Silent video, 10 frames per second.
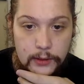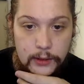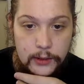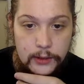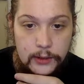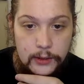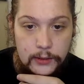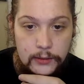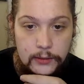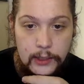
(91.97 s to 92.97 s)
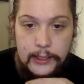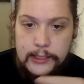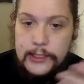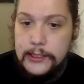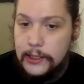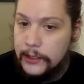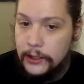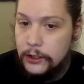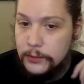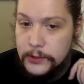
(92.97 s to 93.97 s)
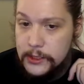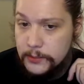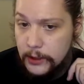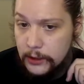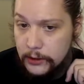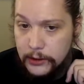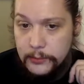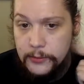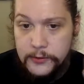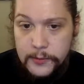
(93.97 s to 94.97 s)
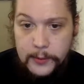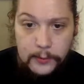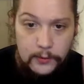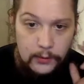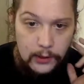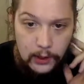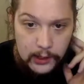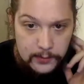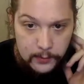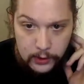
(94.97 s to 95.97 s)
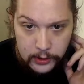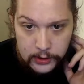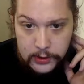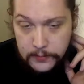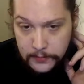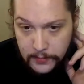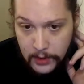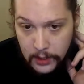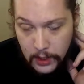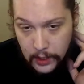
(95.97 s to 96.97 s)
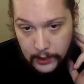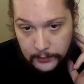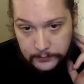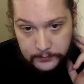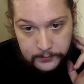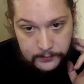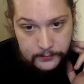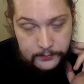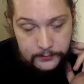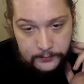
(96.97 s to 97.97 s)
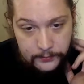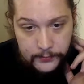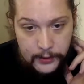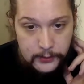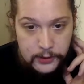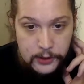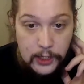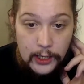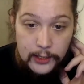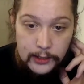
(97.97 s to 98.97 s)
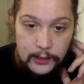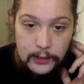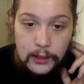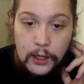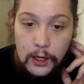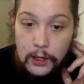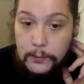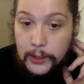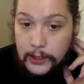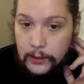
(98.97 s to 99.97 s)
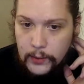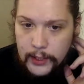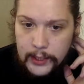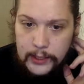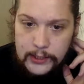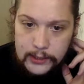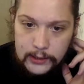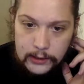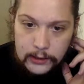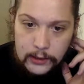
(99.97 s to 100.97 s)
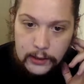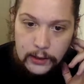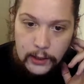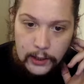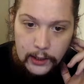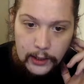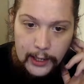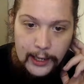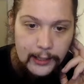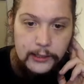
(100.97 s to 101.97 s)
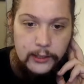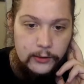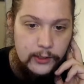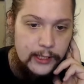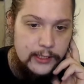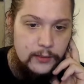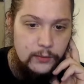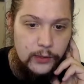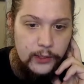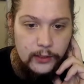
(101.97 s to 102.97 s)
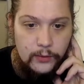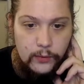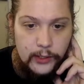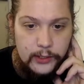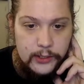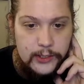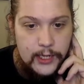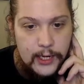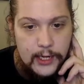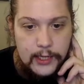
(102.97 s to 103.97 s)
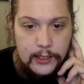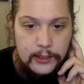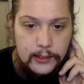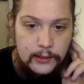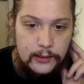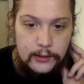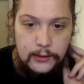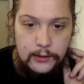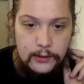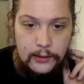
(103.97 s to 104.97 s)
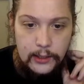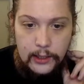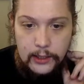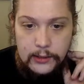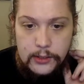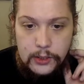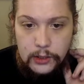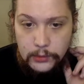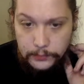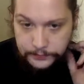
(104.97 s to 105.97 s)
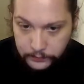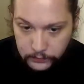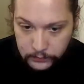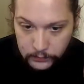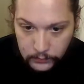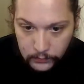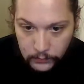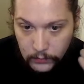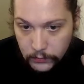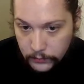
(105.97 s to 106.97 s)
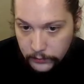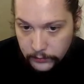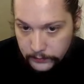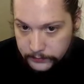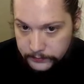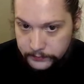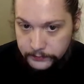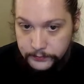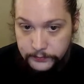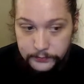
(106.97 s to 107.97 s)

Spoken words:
the I guess he's like a human smuggler. He moves people across borders. They were just talking and parting ways, and he asked him where you're staying, and yeah. So I'll